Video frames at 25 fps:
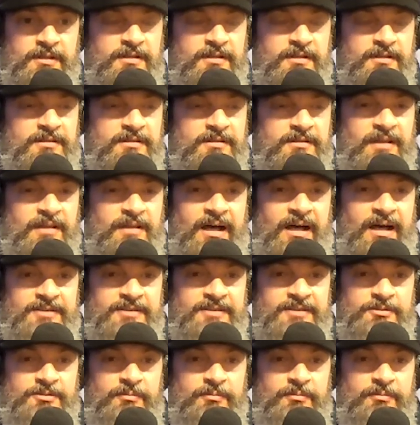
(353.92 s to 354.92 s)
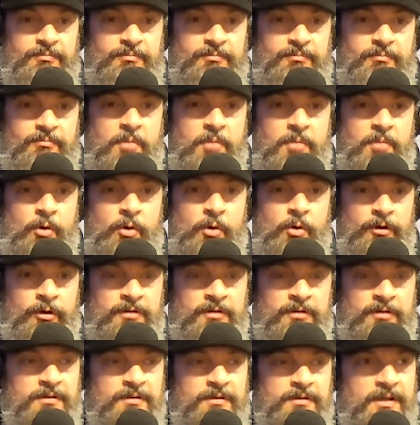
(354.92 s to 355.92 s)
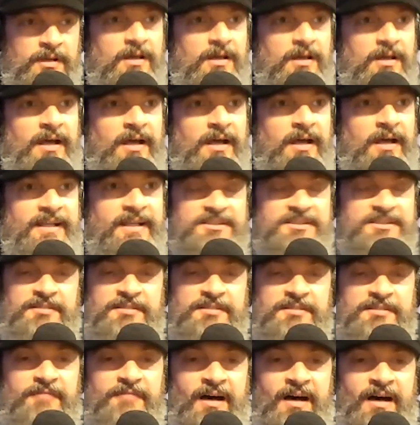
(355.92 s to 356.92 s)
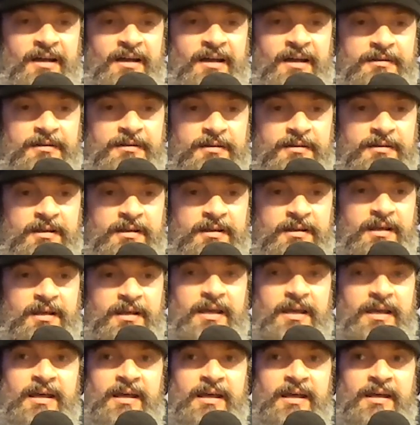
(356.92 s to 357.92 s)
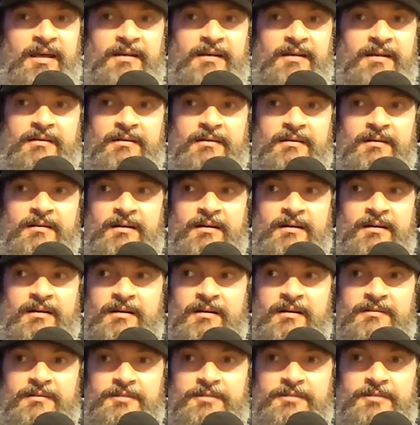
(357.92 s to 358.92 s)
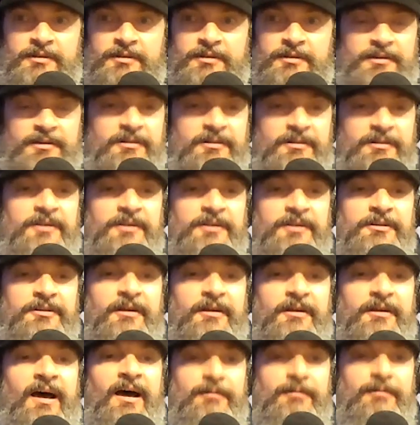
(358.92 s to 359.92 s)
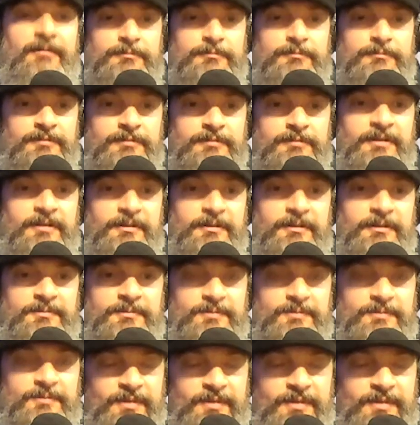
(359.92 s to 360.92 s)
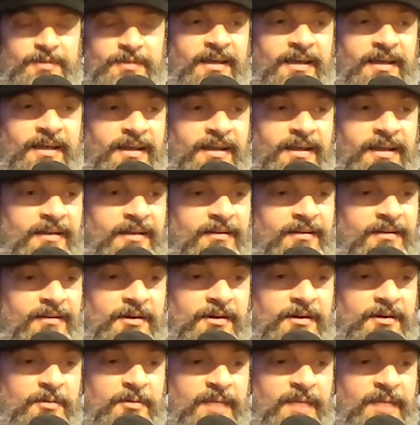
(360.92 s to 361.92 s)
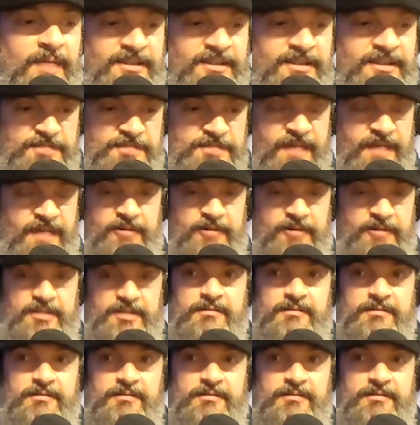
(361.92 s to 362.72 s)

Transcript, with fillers: the lines are more, I guess, defined, and uh, you're either in or you're out, you know. And um, I just found it